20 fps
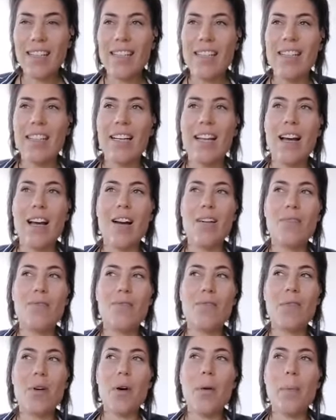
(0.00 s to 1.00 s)
Now
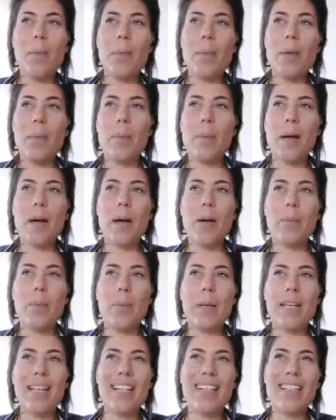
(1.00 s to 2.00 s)
from about
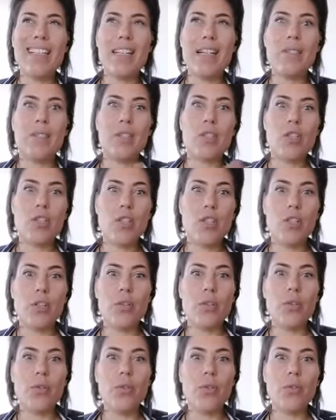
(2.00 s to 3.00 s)
beginner's level
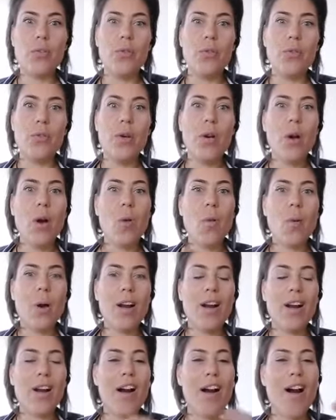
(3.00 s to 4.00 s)
to
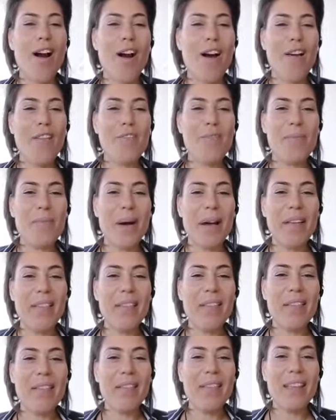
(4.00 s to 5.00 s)
1.5
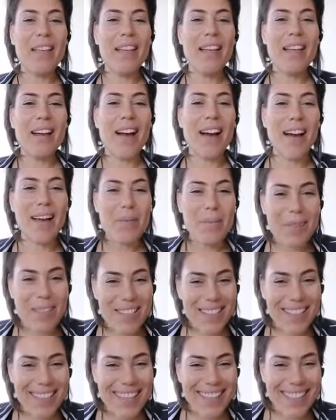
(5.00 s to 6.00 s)
months, hi
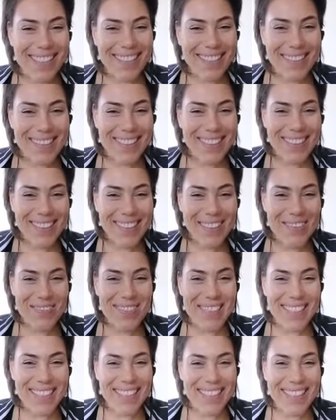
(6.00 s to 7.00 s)
Misha, welcome
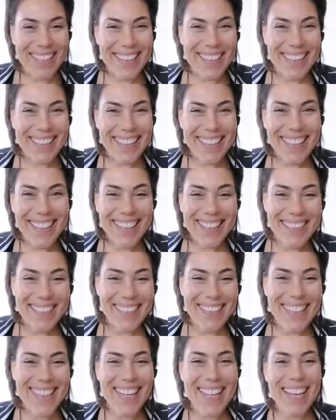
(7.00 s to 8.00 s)
dear.
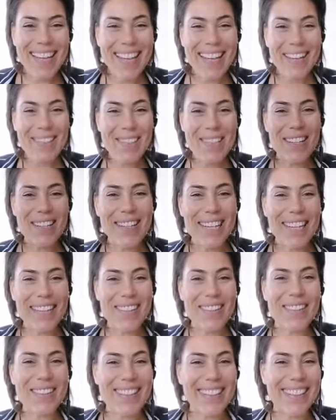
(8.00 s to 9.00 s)
Yay, I'm so
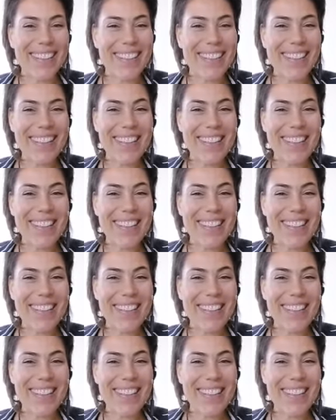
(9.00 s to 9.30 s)
glad you're here.